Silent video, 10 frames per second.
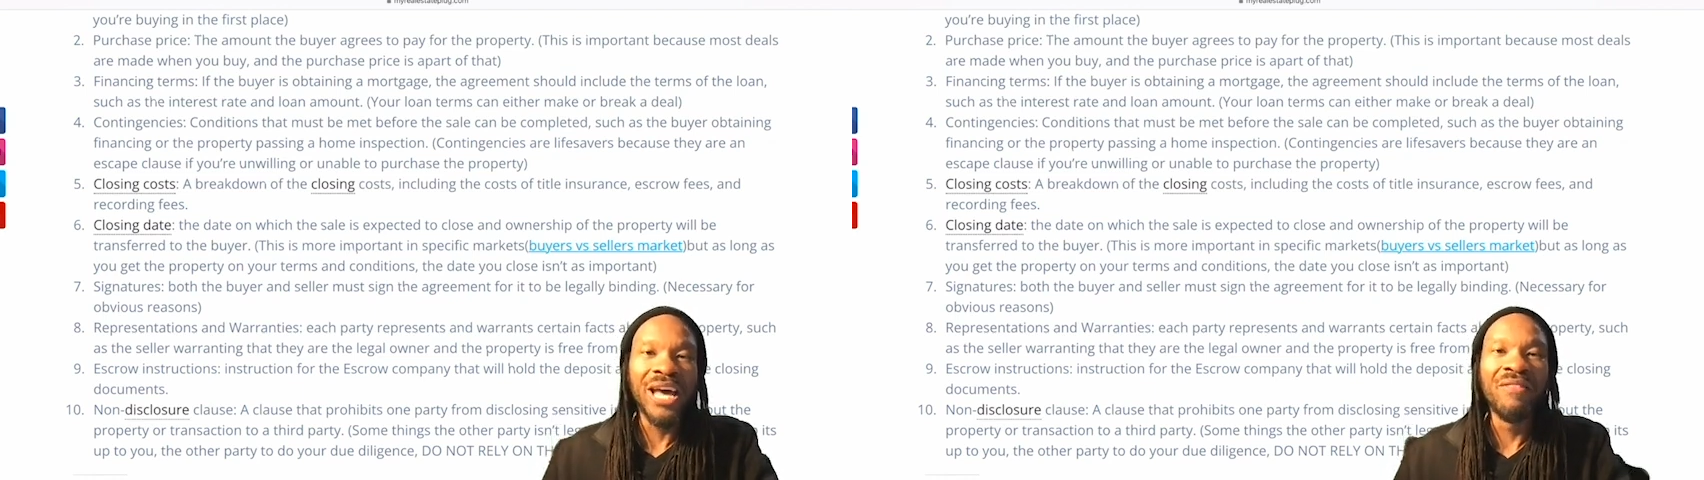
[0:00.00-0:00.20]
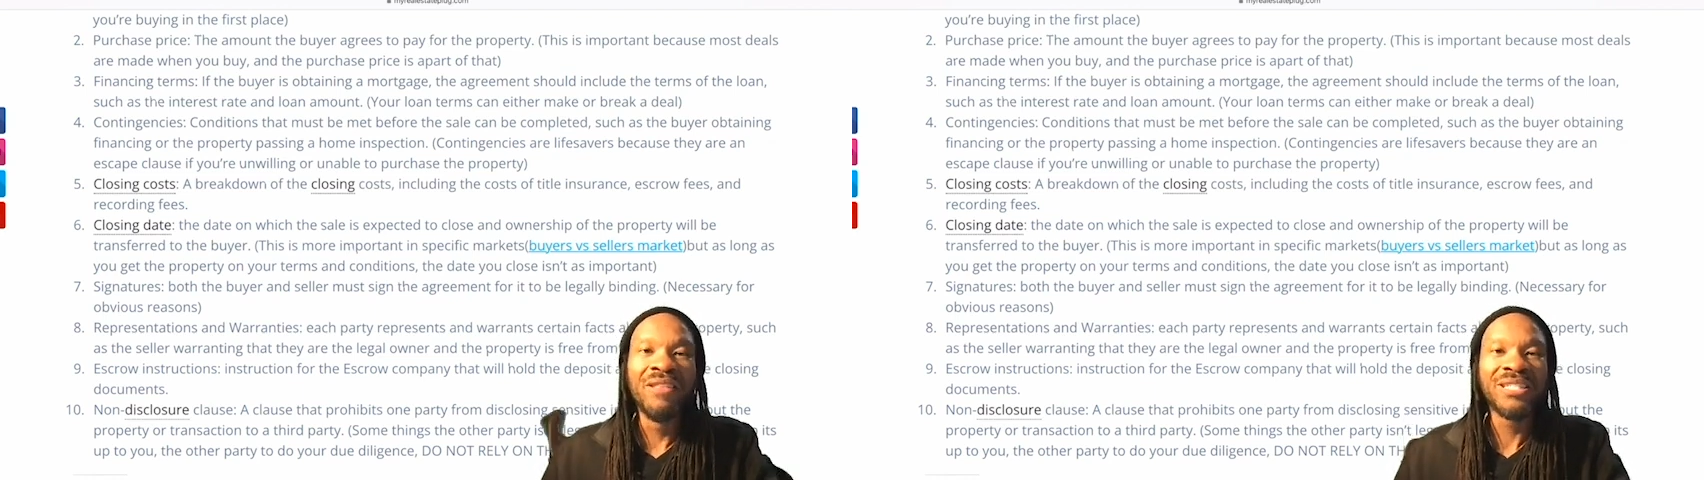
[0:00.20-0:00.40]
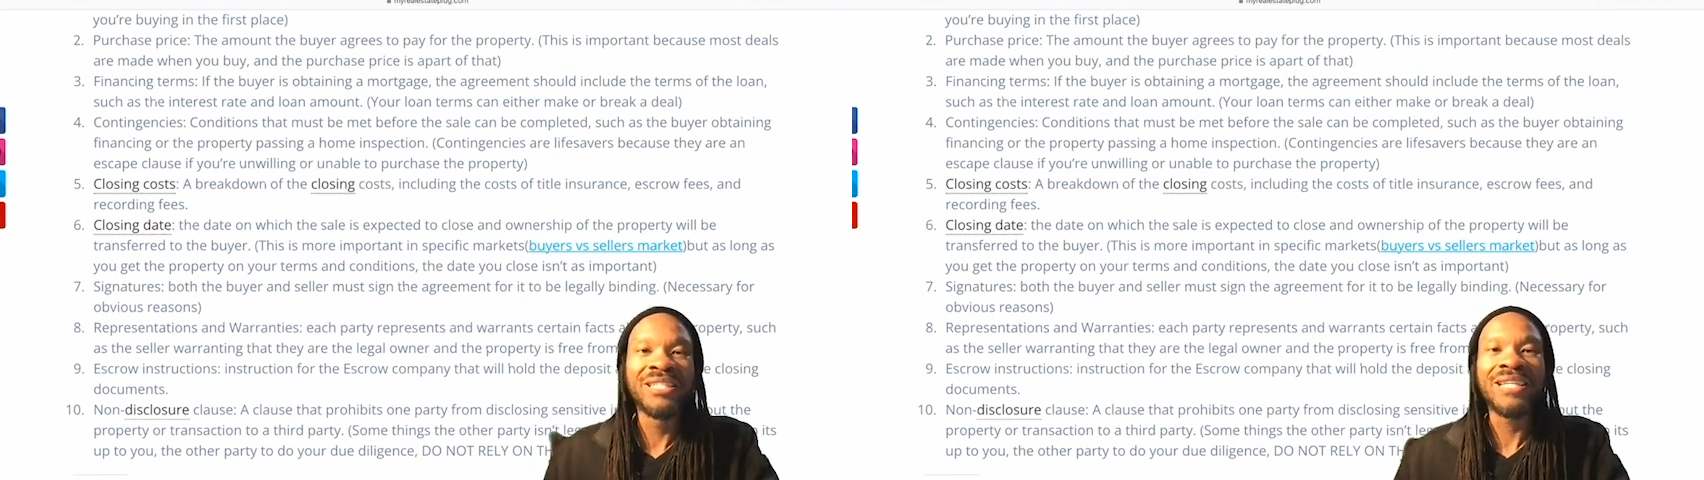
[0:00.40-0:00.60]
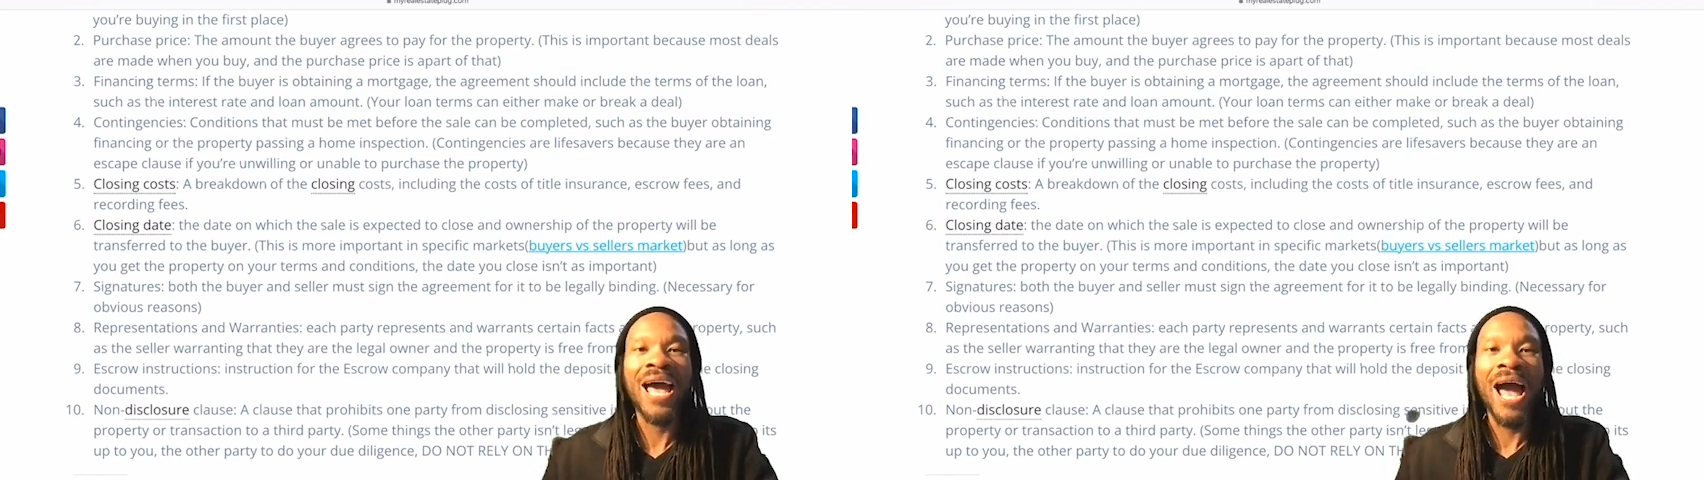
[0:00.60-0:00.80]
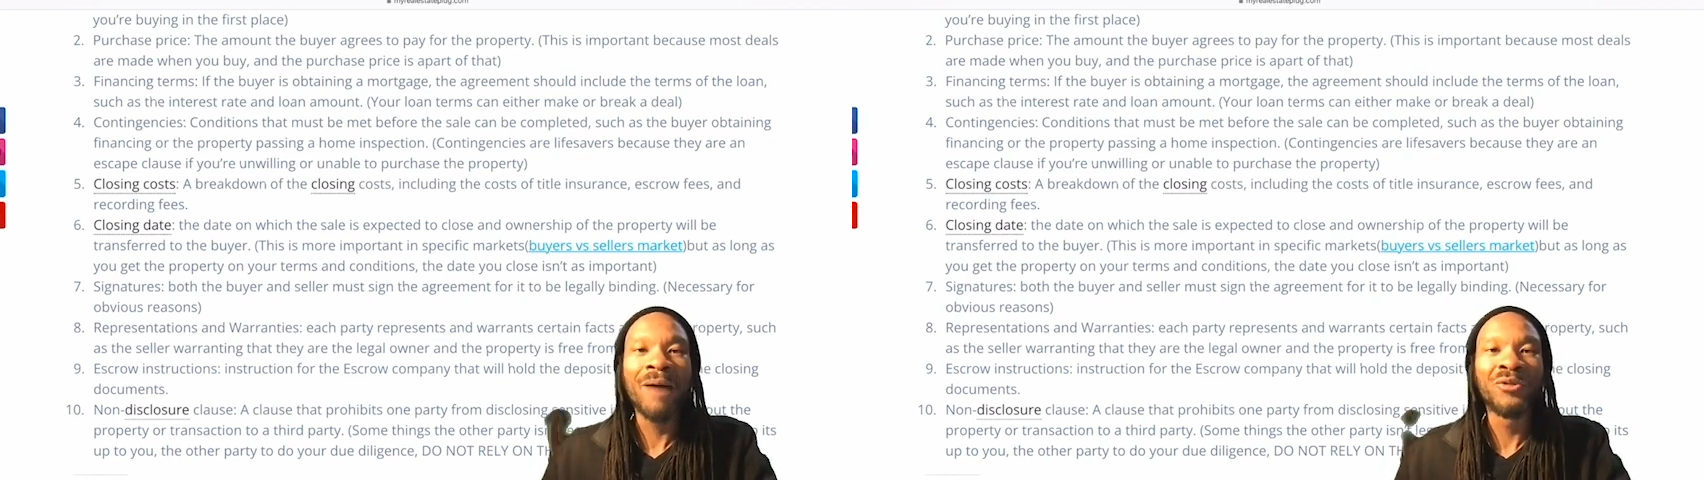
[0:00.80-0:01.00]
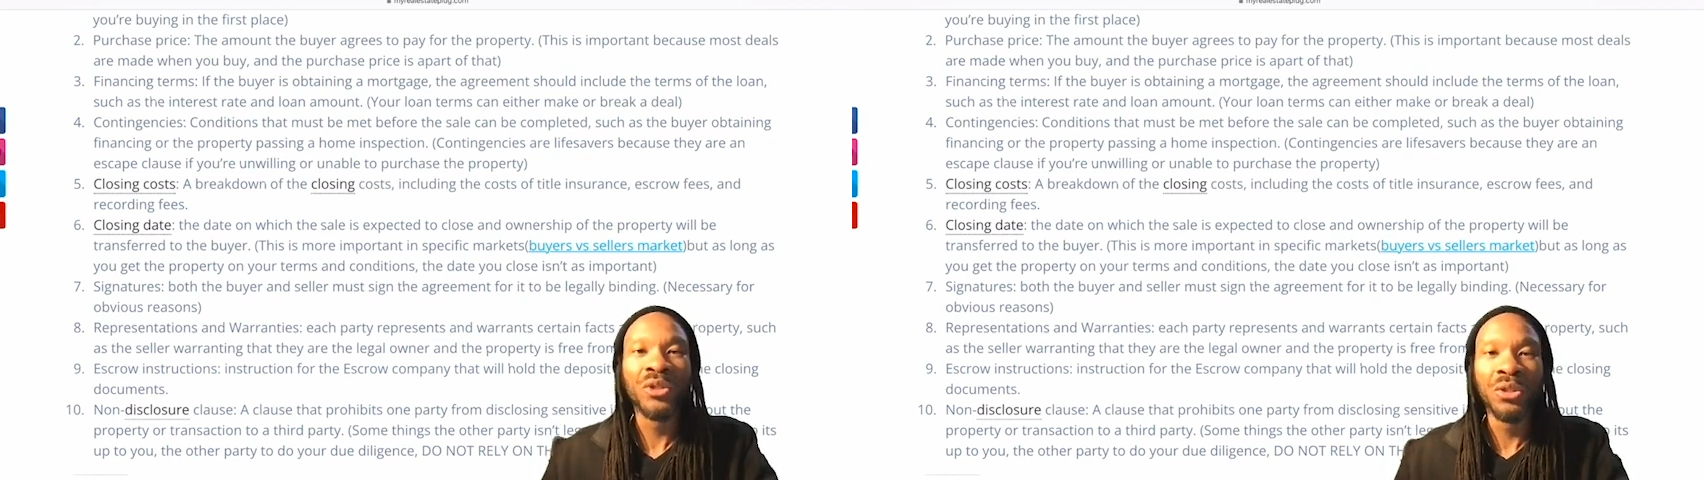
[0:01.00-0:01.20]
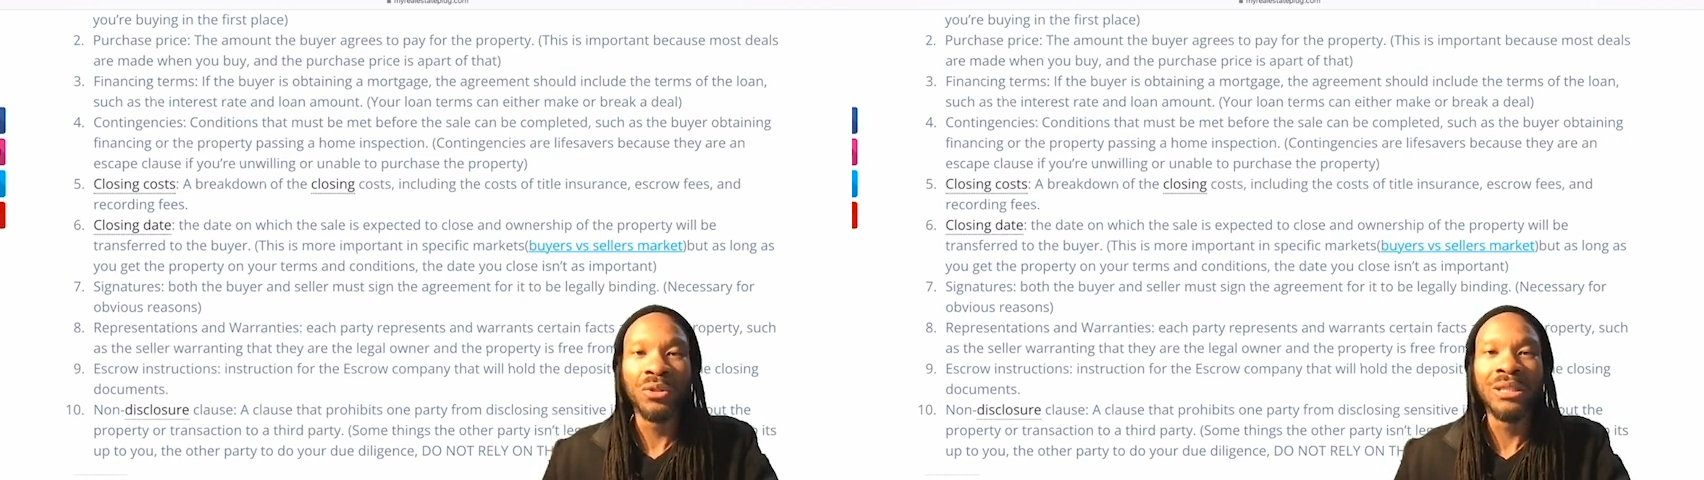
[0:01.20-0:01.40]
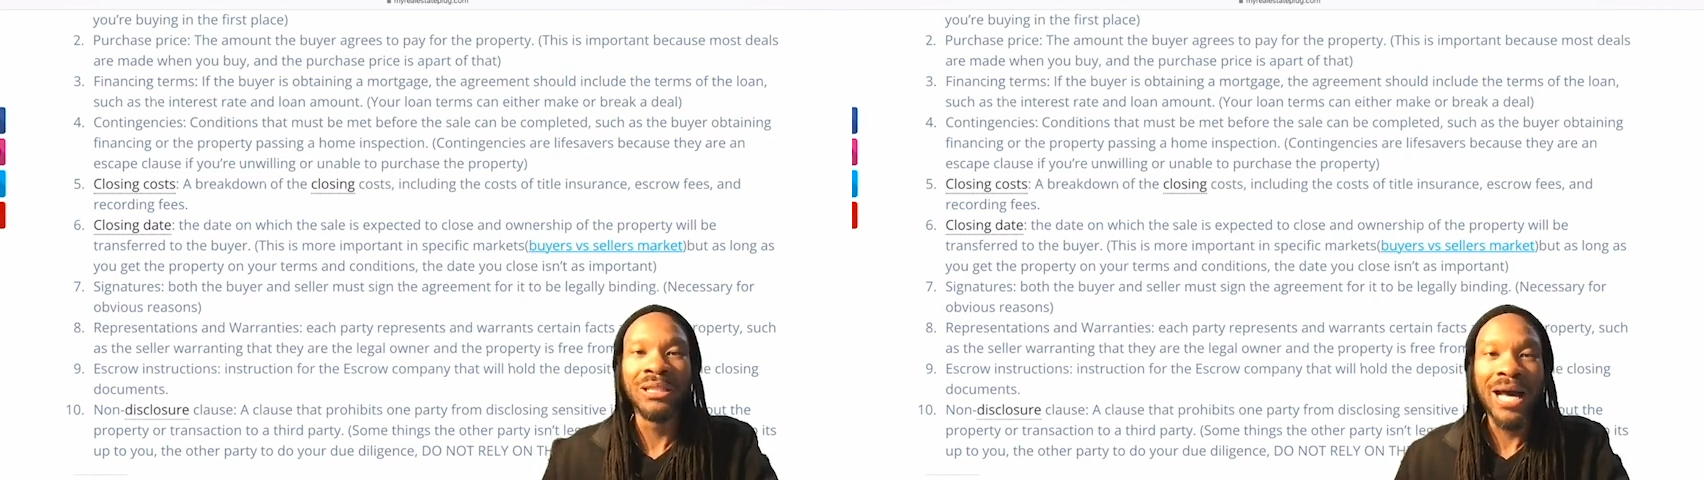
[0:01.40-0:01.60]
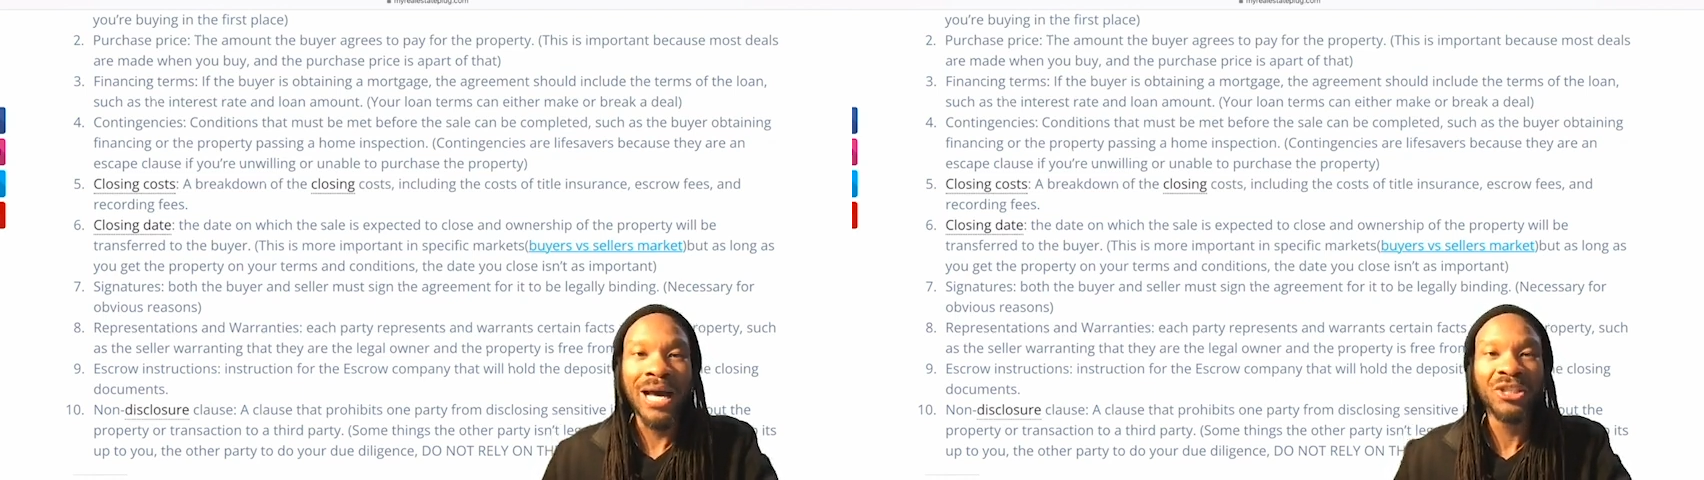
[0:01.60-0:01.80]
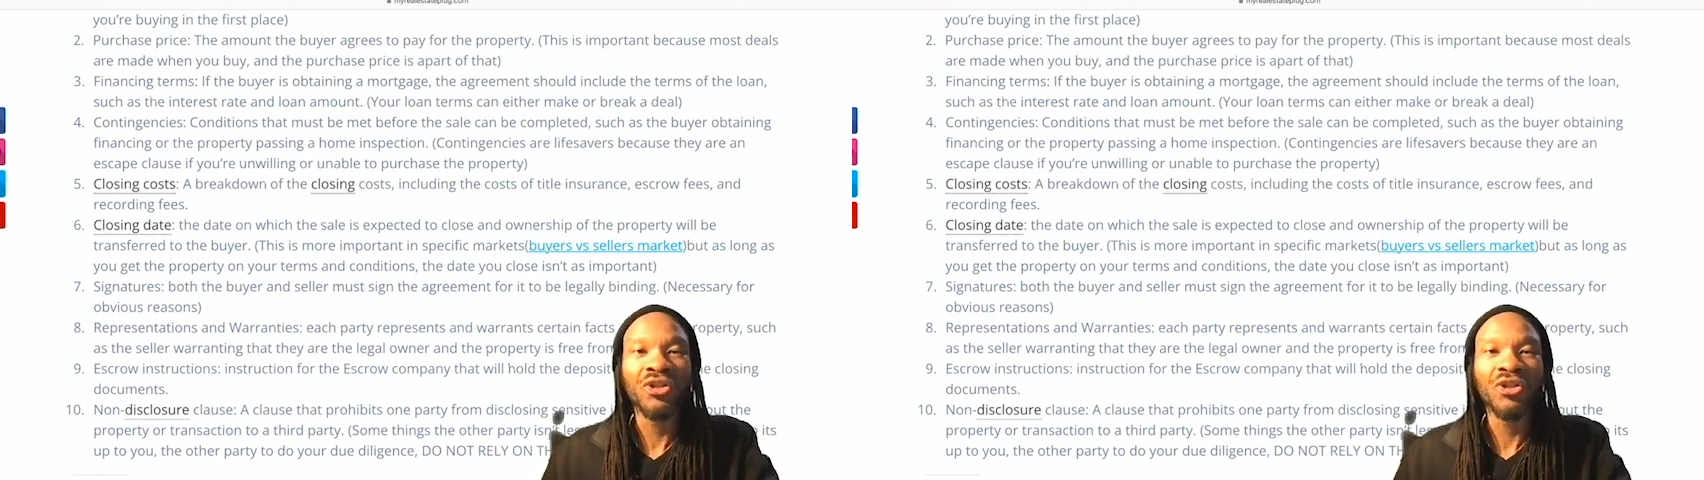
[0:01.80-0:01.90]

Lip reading: And this is absolutely last